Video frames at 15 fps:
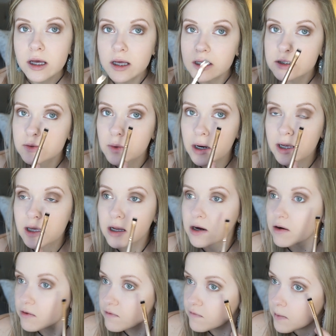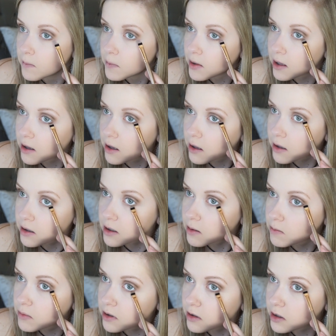is right here from the
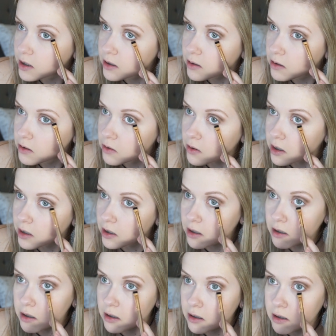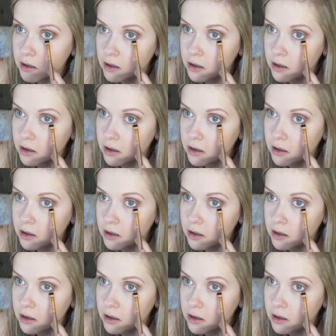Chameleon crayon.